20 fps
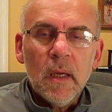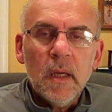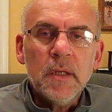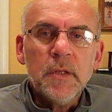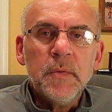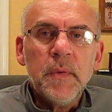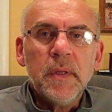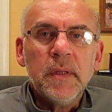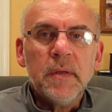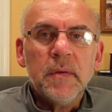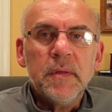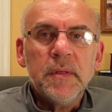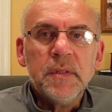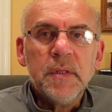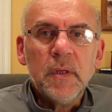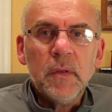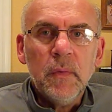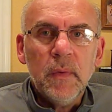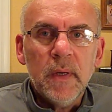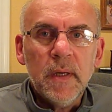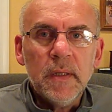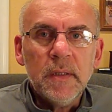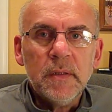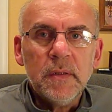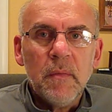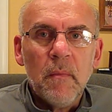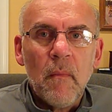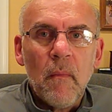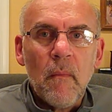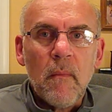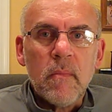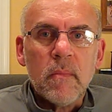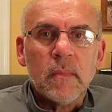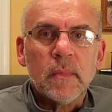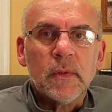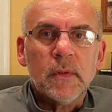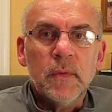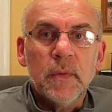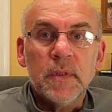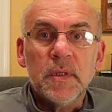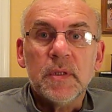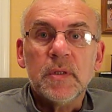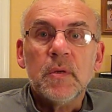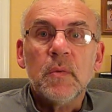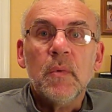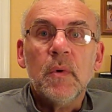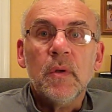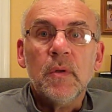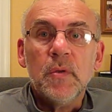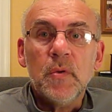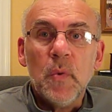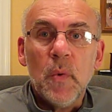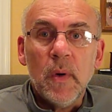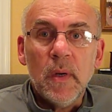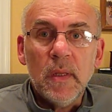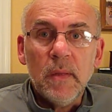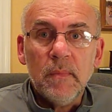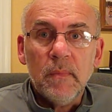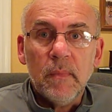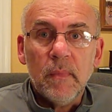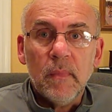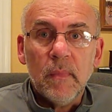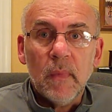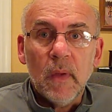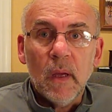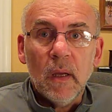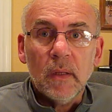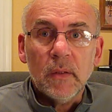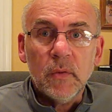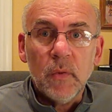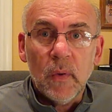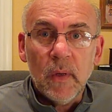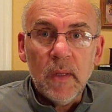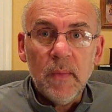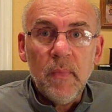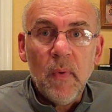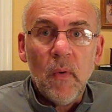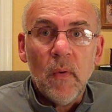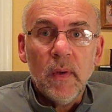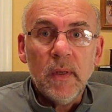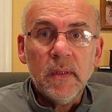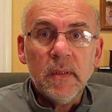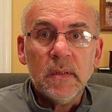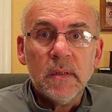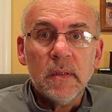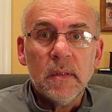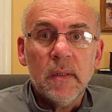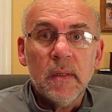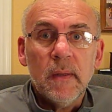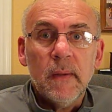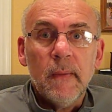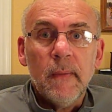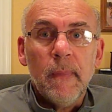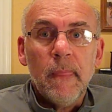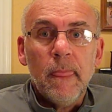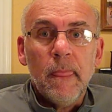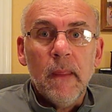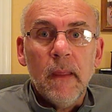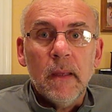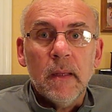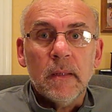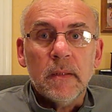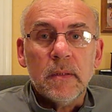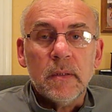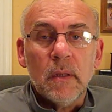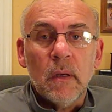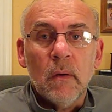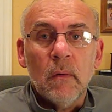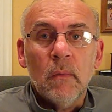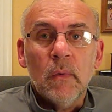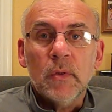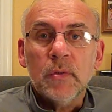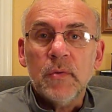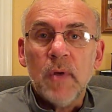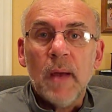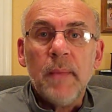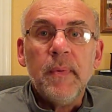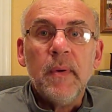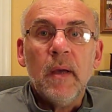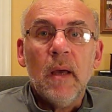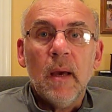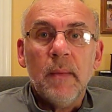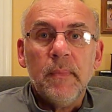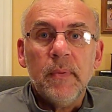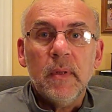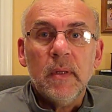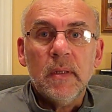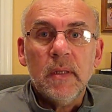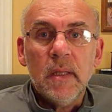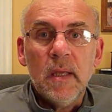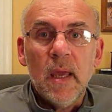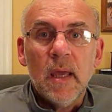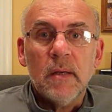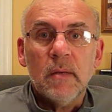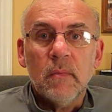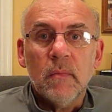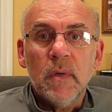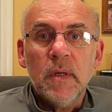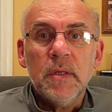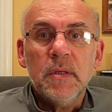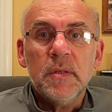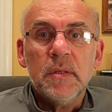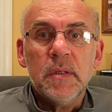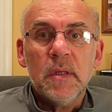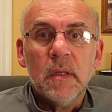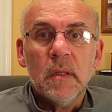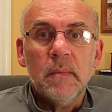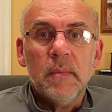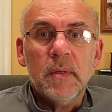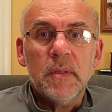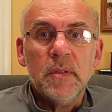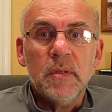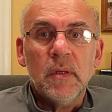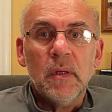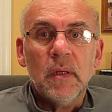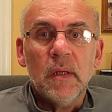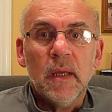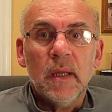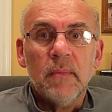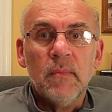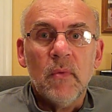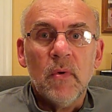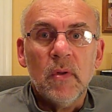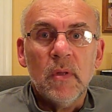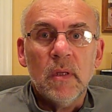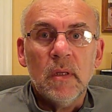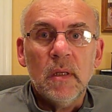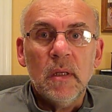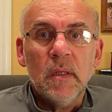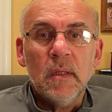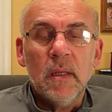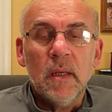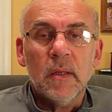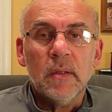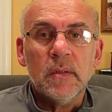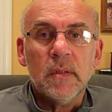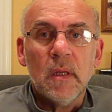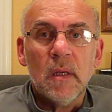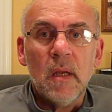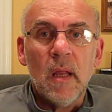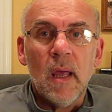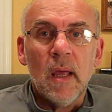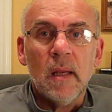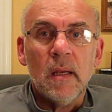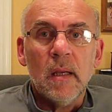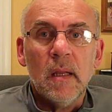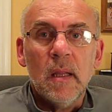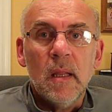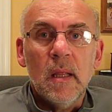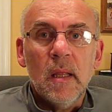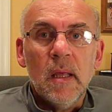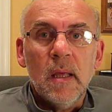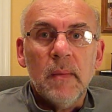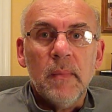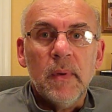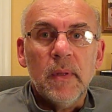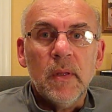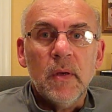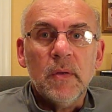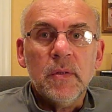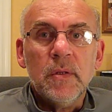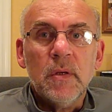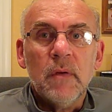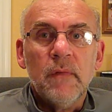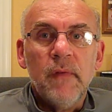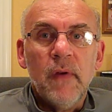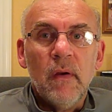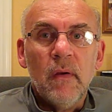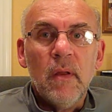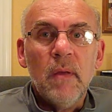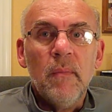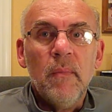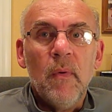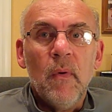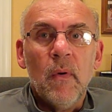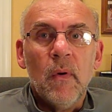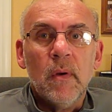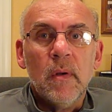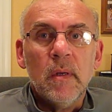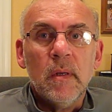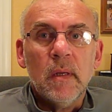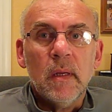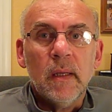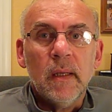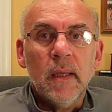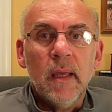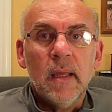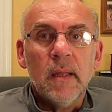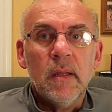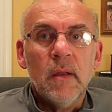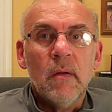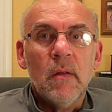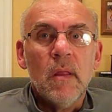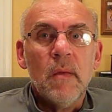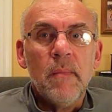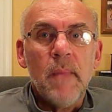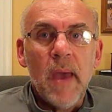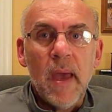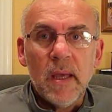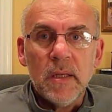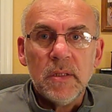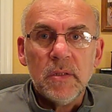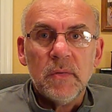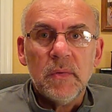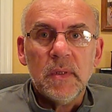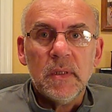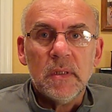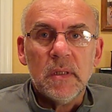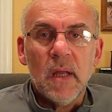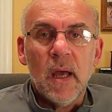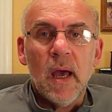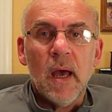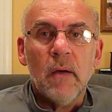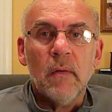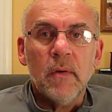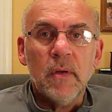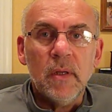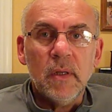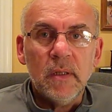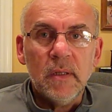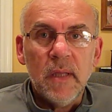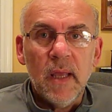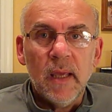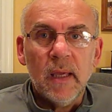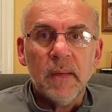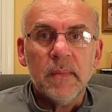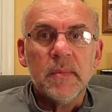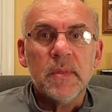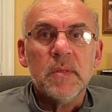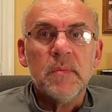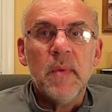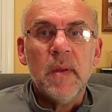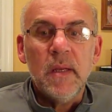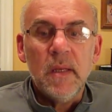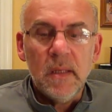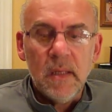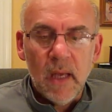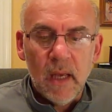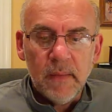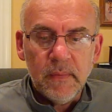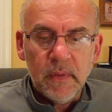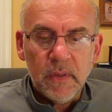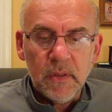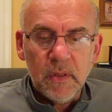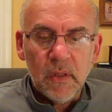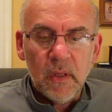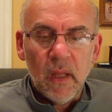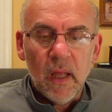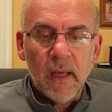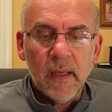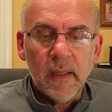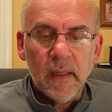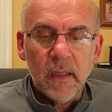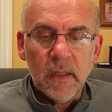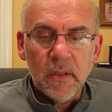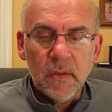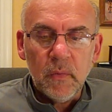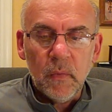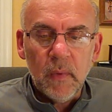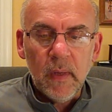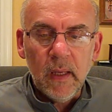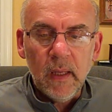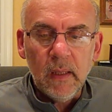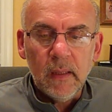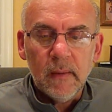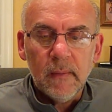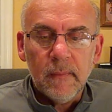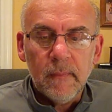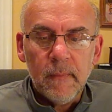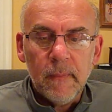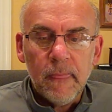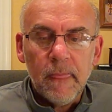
Each week there is a quiz. Quizzes are worth 20 points. So we'll drop a couple at the end. Read your syllabus, you can get more of the details on that. But those are very important. Again, they're the mastery style where you can take them as many times as you like each week.